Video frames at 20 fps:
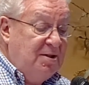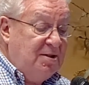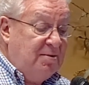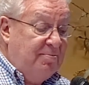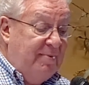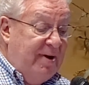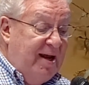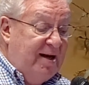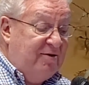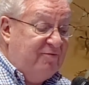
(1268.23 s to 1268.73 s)
The
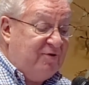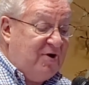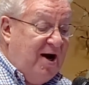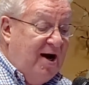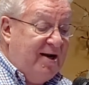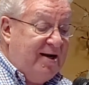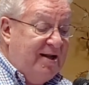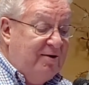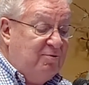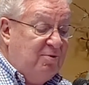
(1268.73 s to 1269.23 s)
man of
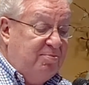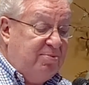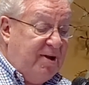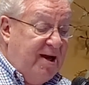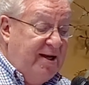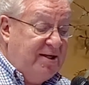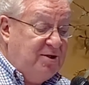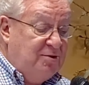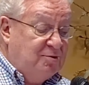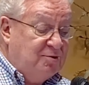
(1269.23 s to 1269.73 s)
God had
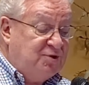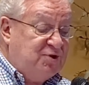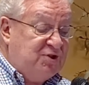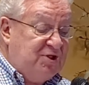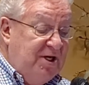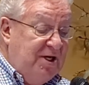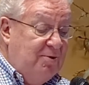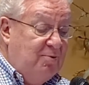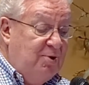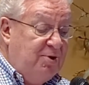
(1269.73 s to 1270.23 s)
replied, "You will
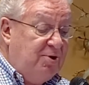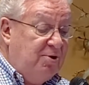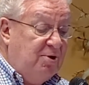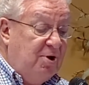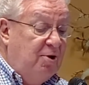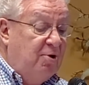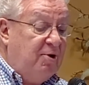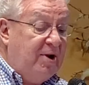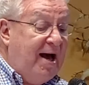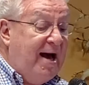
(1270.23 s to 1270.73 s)
see it with your
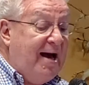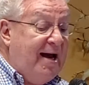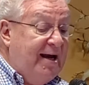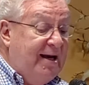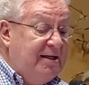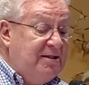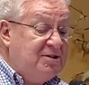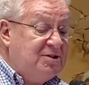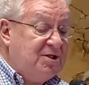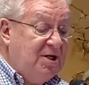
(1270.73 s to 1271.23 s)
own
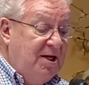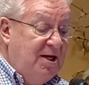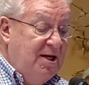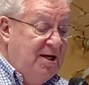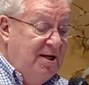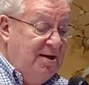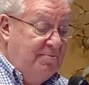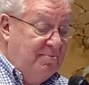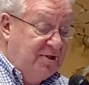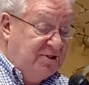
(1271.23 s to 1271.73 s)
eyes,
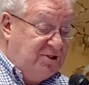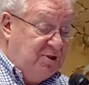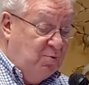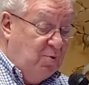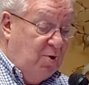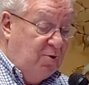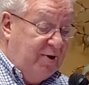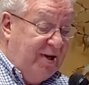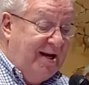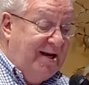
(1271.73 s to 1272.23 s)
but you
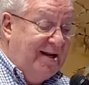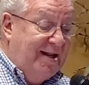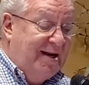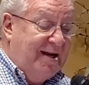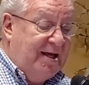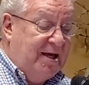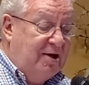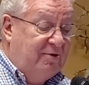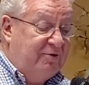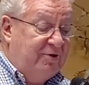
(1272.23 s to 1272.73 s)
won't eat
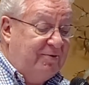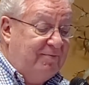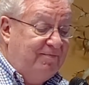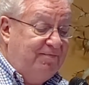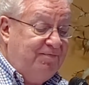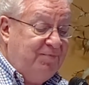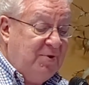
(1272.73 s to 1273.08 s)
any of it."